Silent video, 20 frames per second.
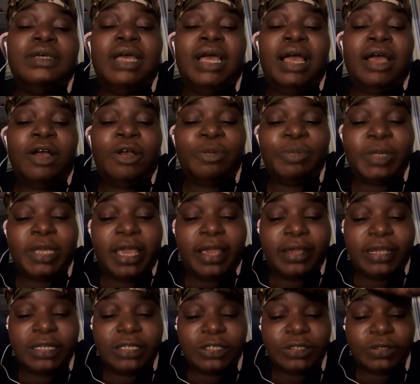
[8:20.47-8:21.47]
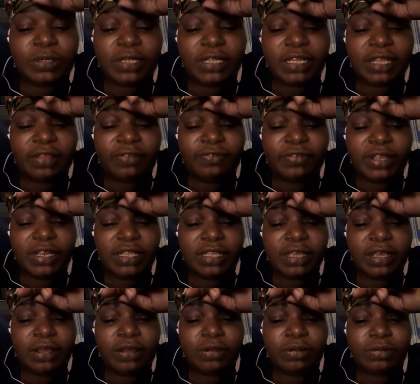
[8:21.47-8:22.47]
I hope y'all enjoyed that
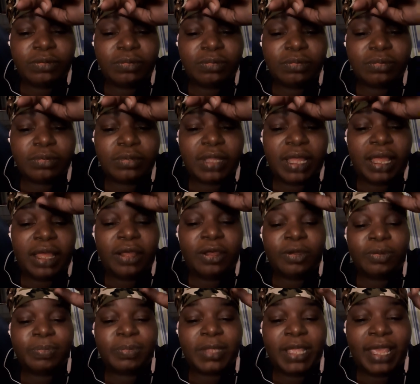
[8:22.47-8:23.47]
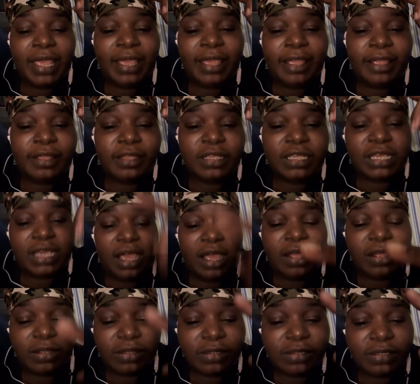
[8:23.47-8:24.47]
video. I hope that
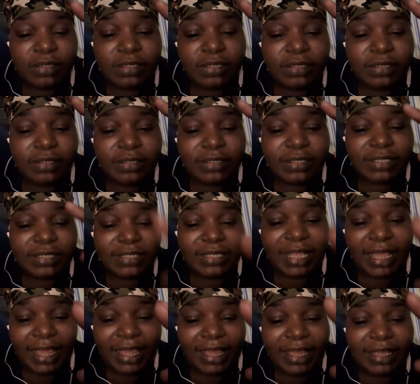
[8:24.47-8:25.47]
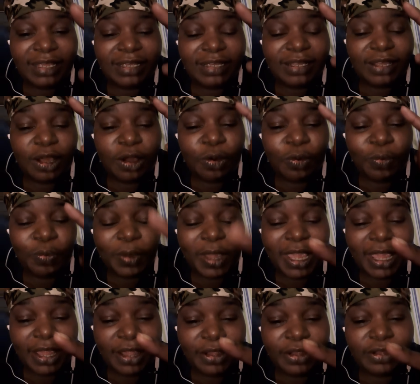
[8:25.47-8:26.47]
y'all stay
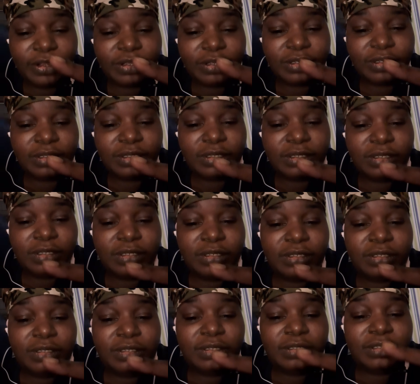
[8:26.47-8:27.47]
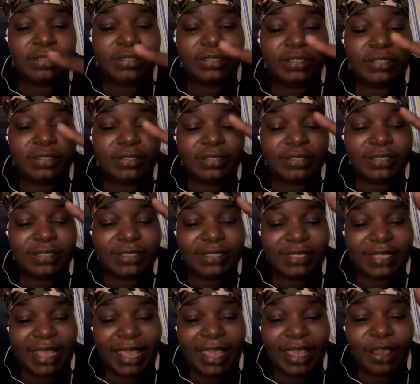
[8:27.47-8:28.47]
aware.
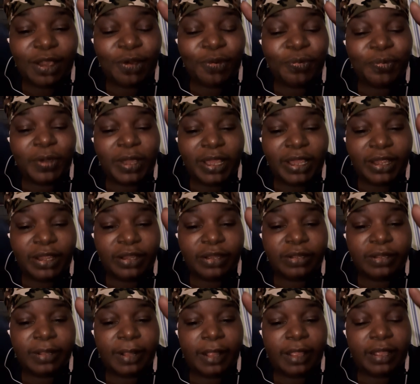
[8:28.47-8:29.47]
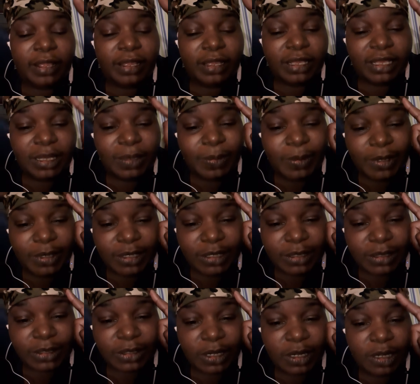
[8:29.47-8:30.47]
Stay aware. Keep your
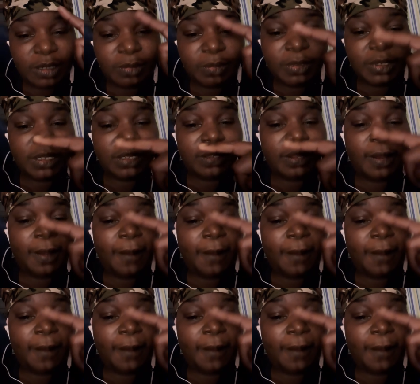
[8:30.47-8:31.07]
discernment.